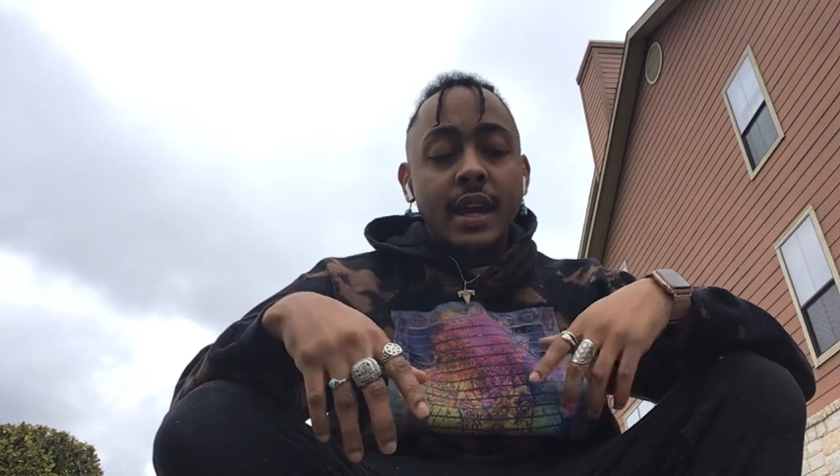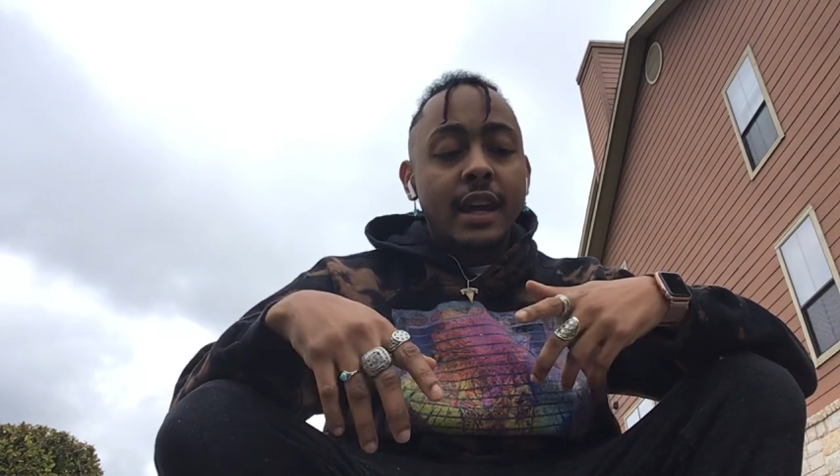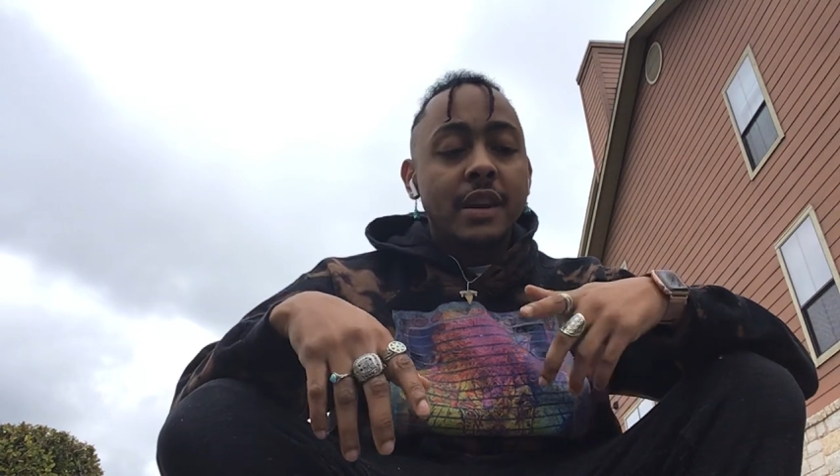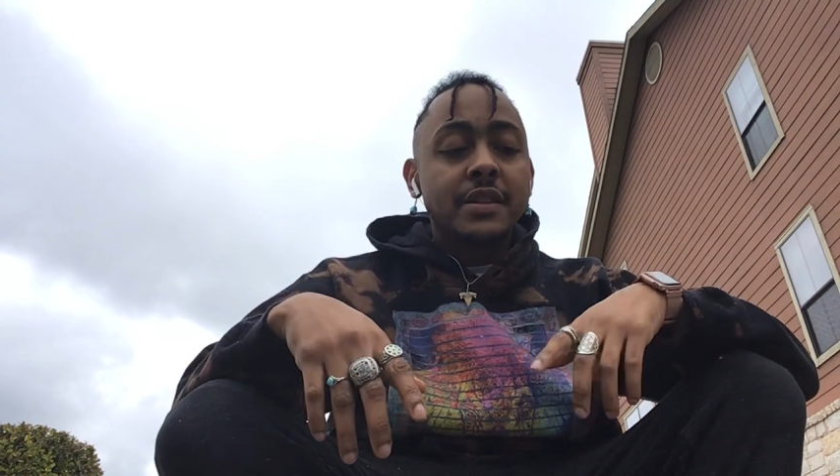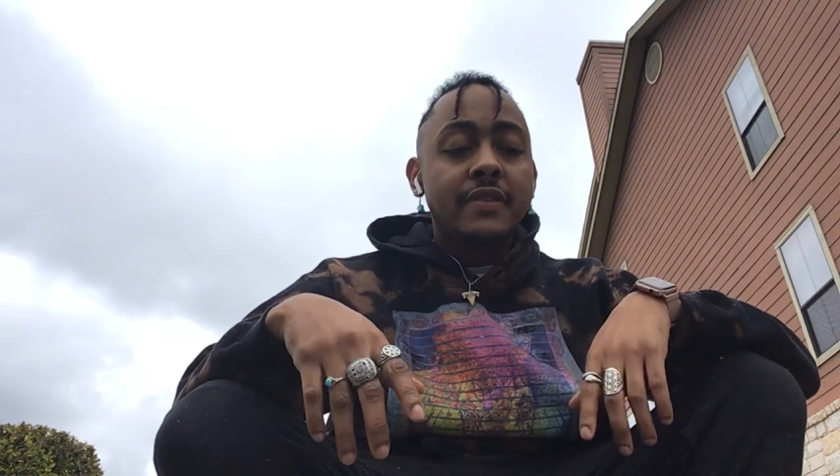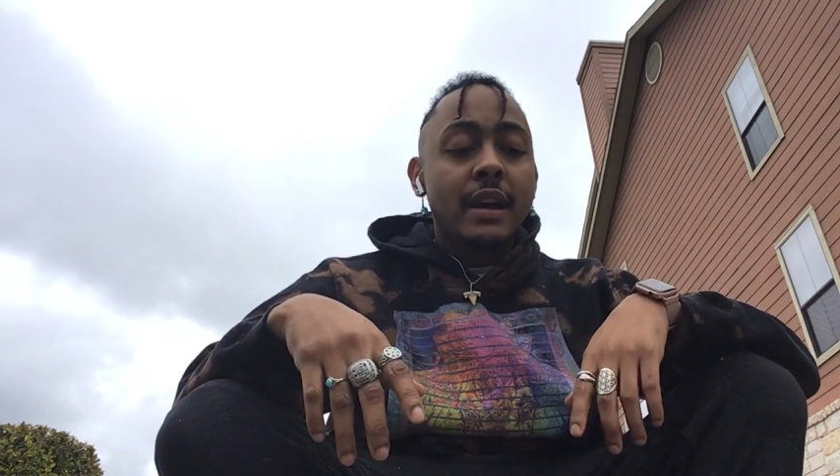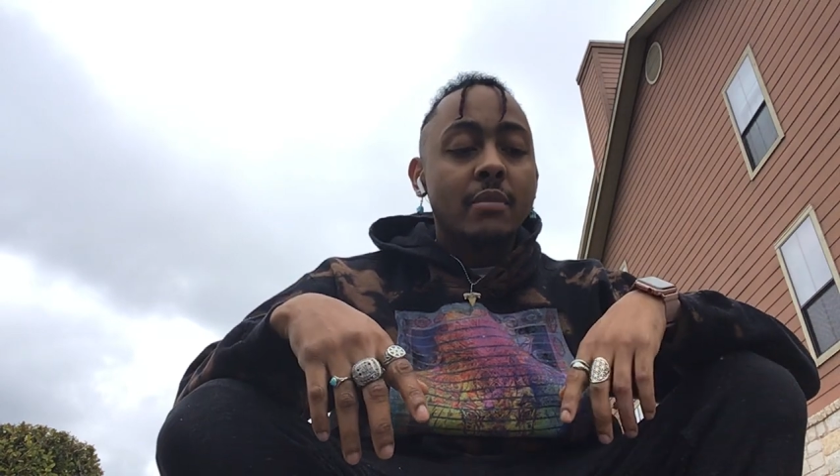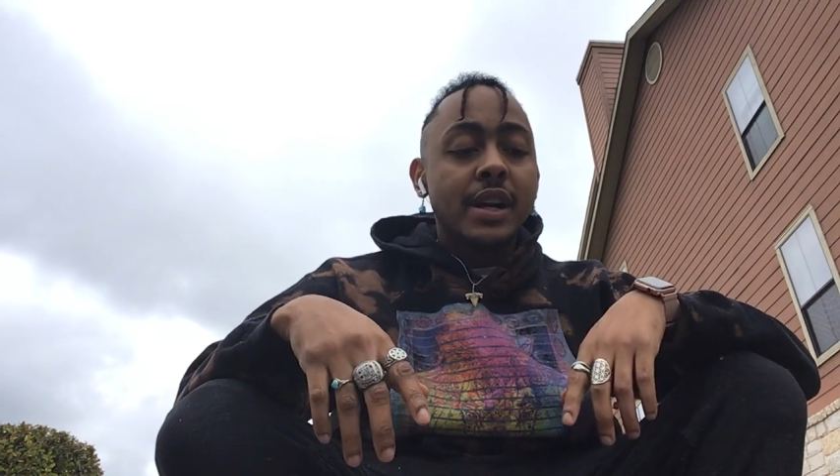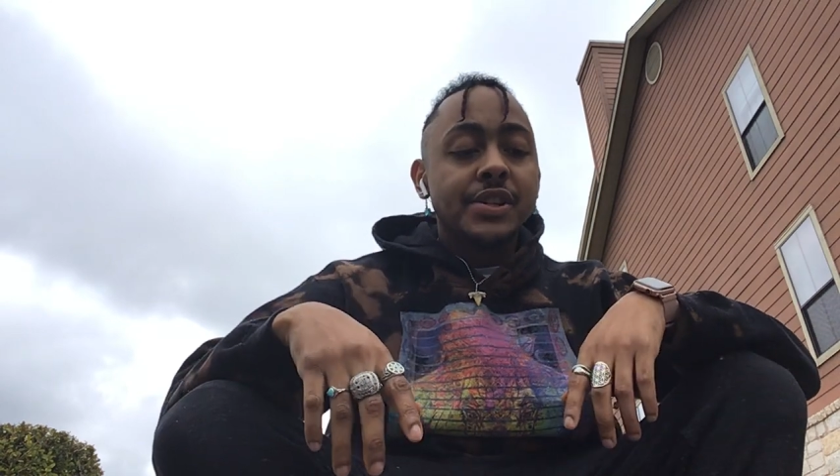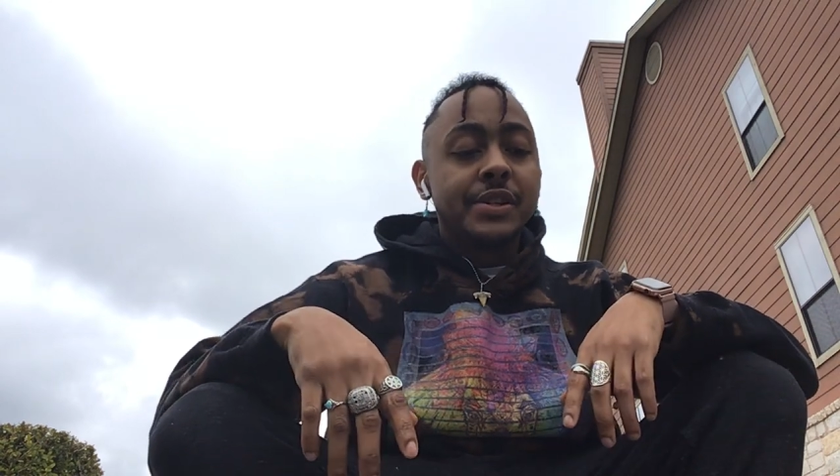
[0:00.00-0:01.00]
Carries the
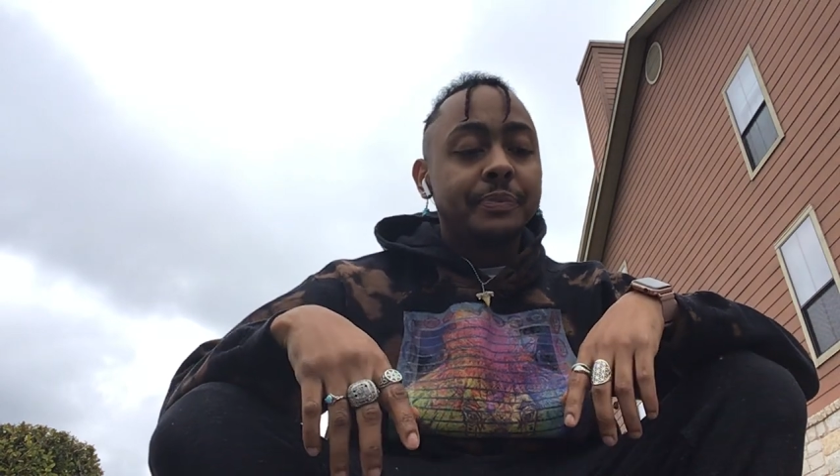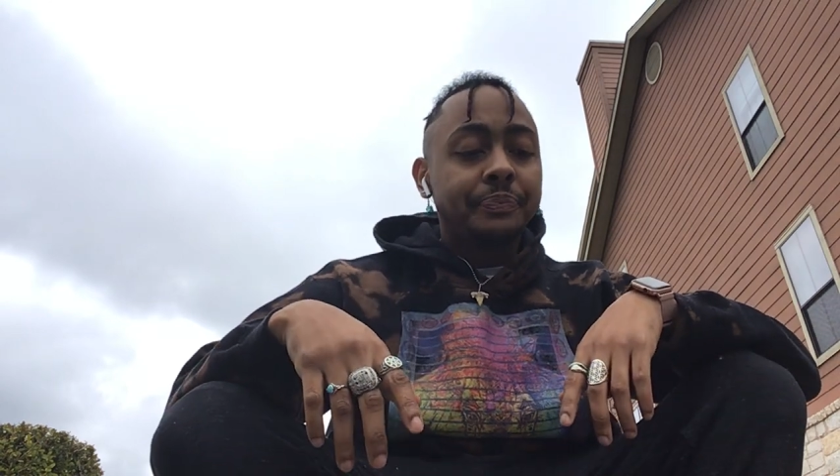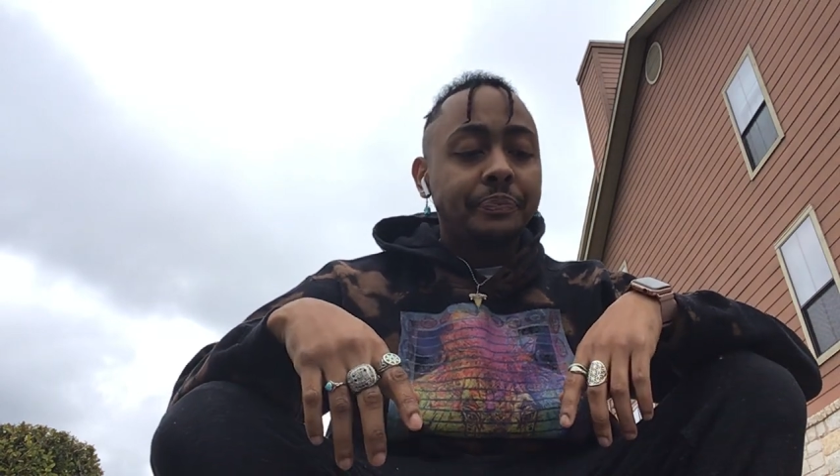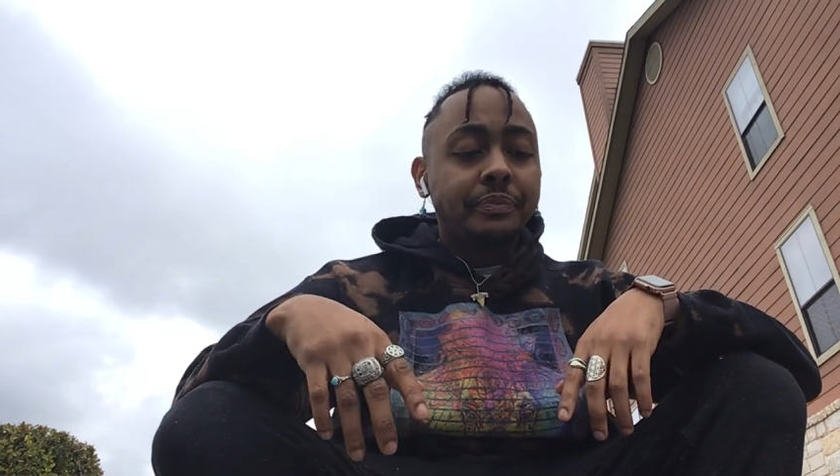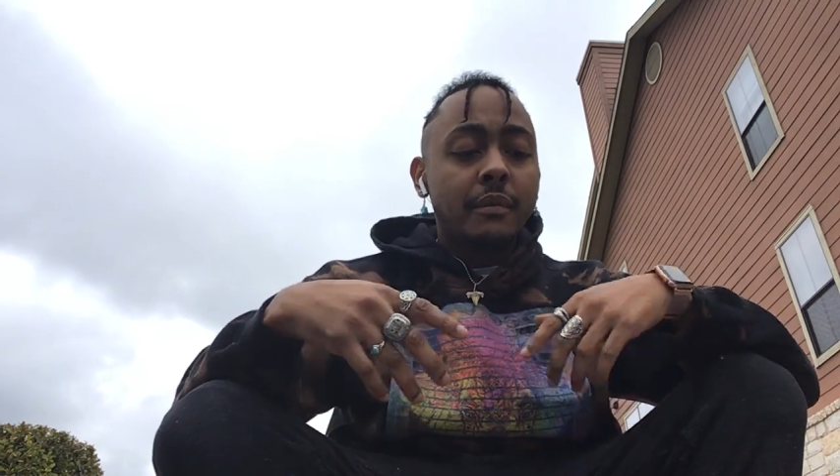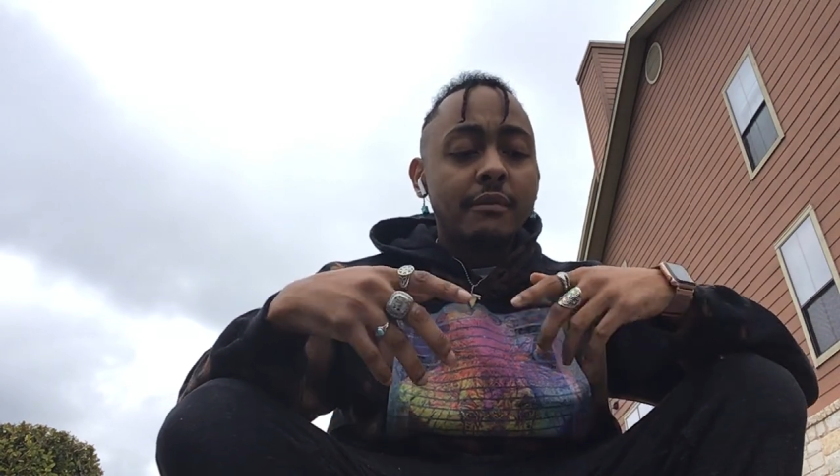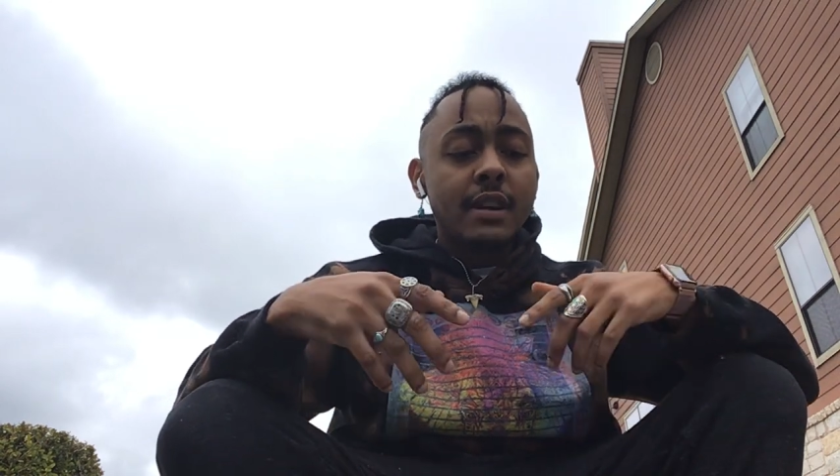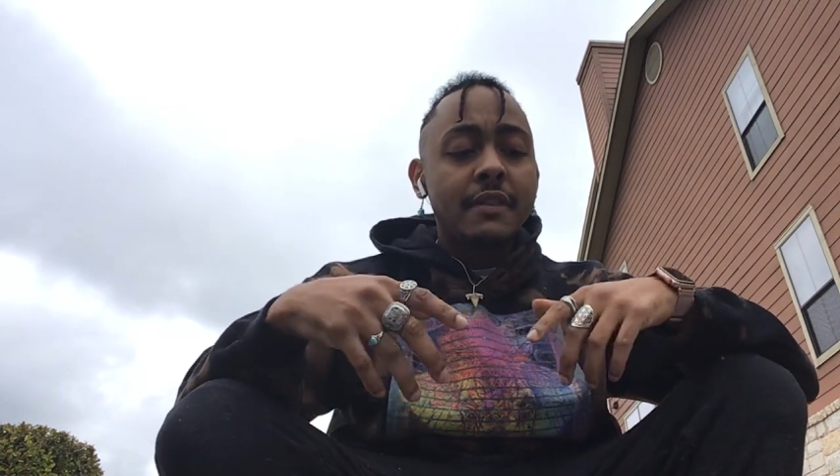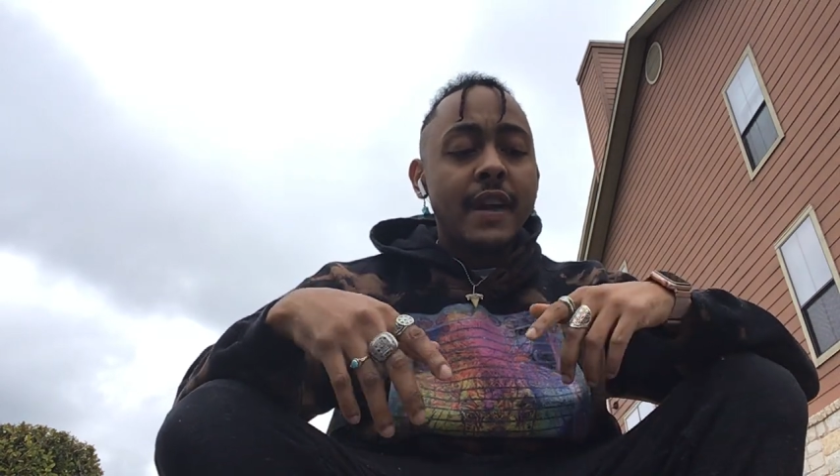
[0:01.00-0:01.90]
vibration of